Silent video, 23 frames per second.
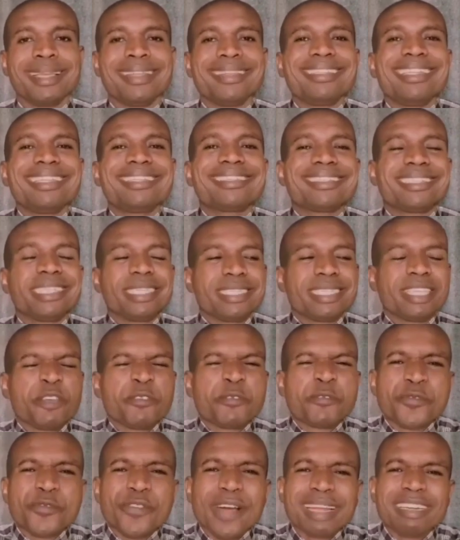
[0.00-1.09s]
This is the
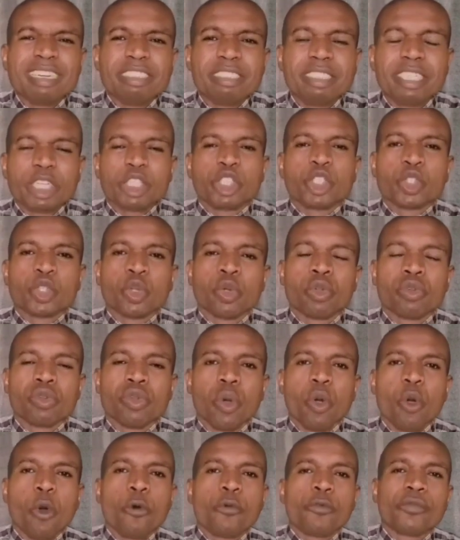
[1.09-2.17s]

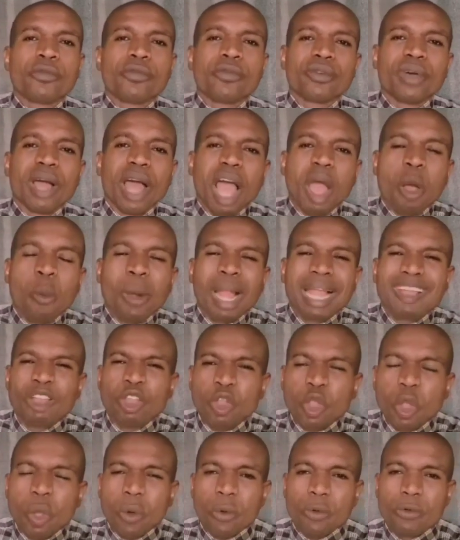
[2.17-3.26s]
foundation of our
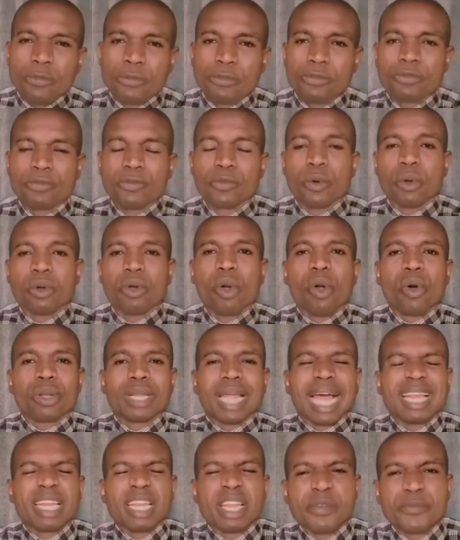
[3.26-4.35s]
love for
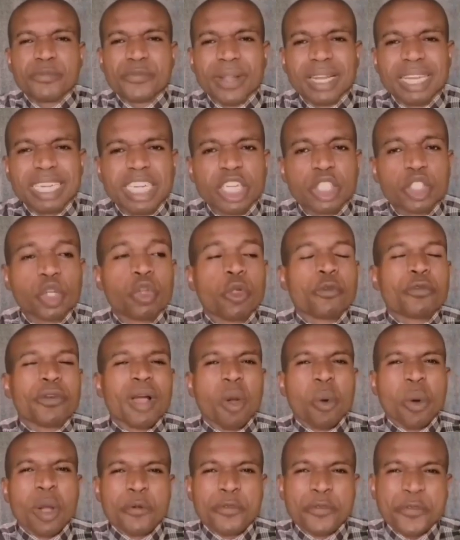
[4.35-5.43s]
God and the foundation of
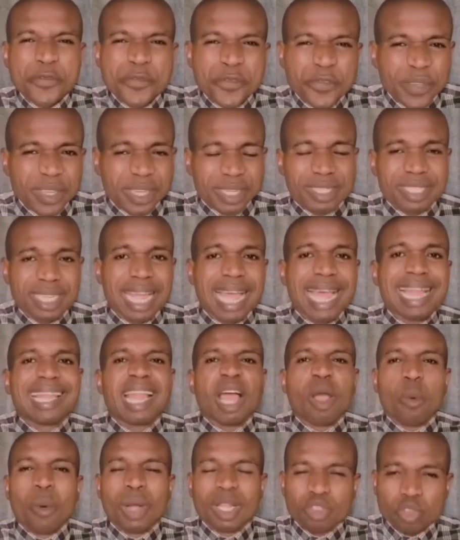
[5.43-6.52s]
our faith and
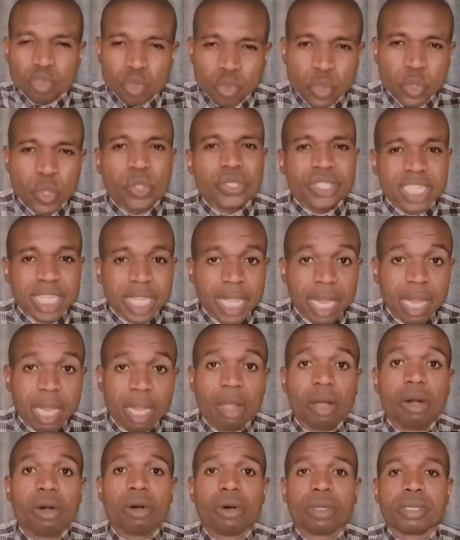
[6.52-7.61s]
our trust in
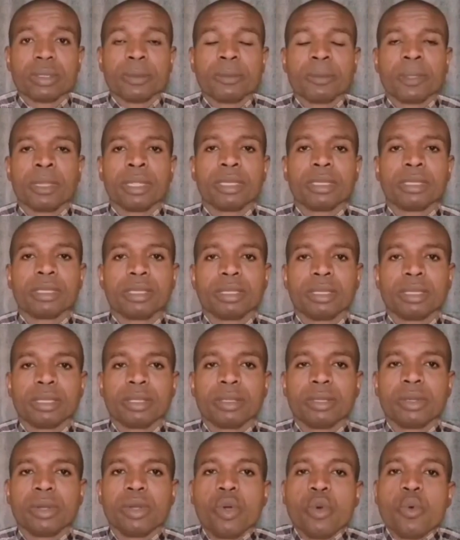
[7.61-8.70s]
God.
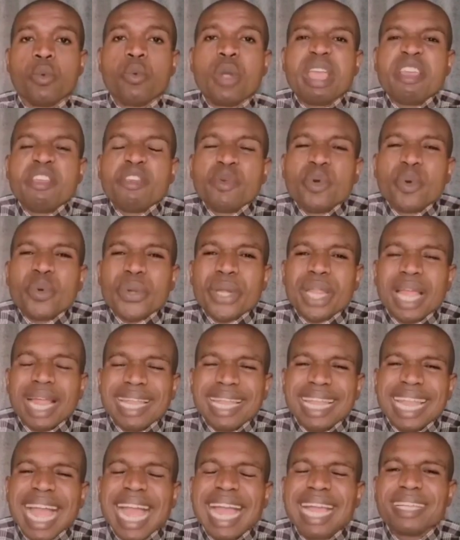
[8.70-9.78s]
When you
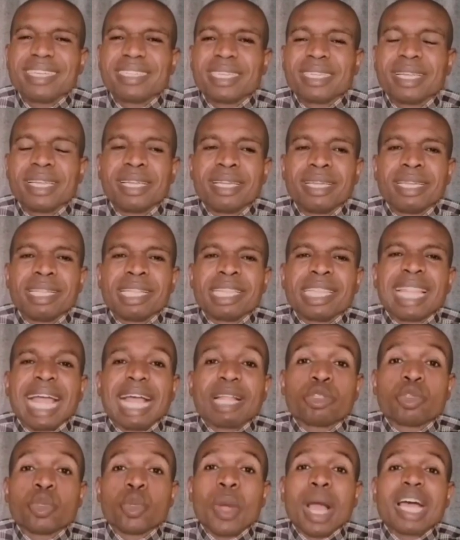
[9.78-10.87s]
realize
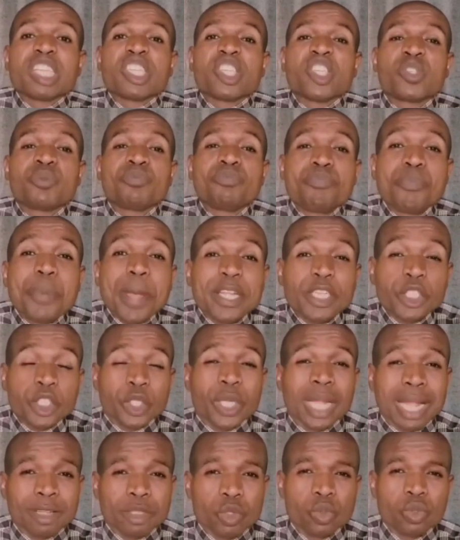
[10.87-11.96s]
that you are
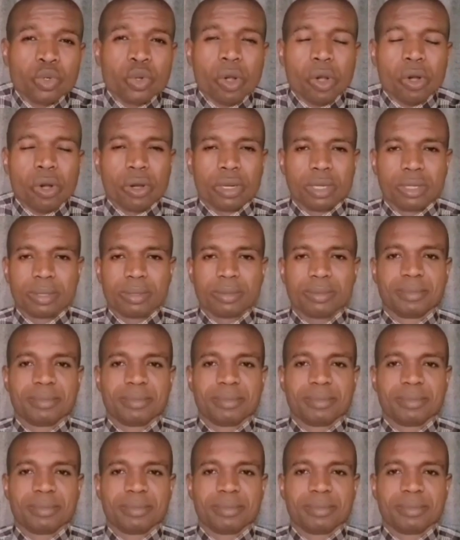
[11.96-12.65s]
special to God,